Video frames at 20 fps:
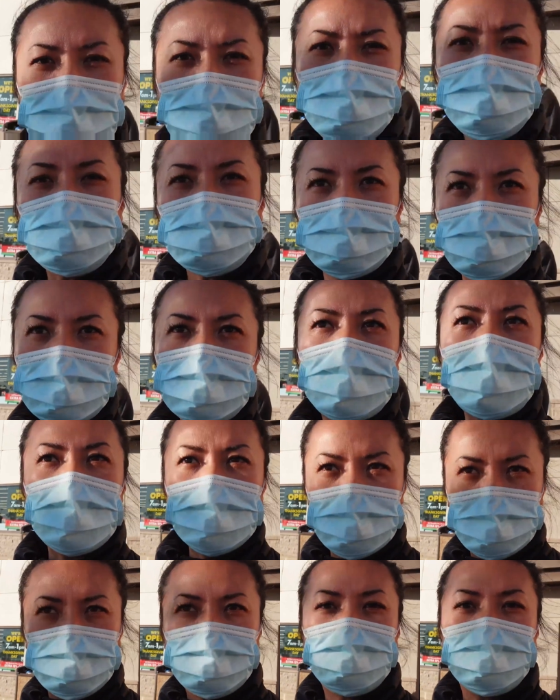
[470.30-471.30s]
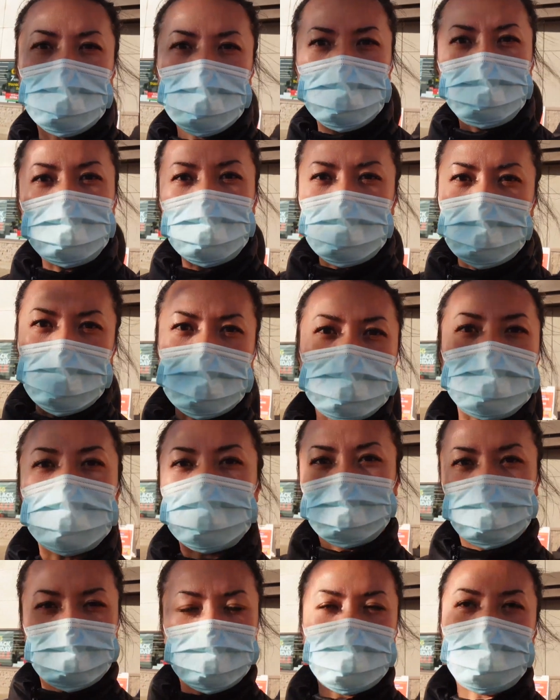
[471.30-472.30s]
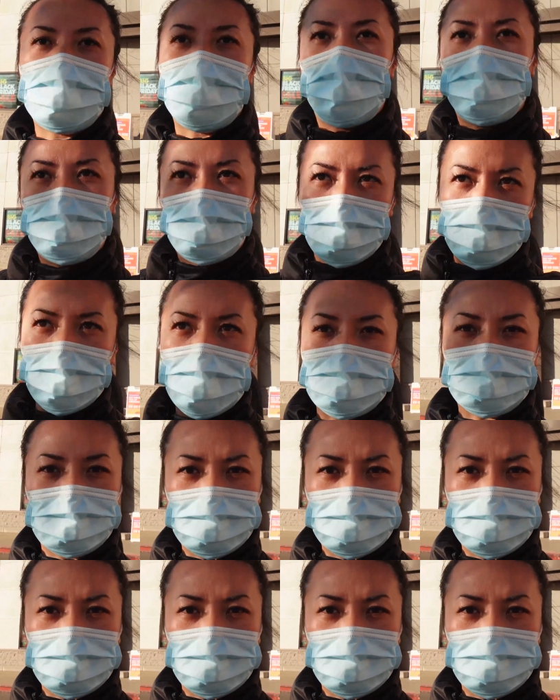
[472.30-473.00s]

two or three days we're gonna be in San Jose helping my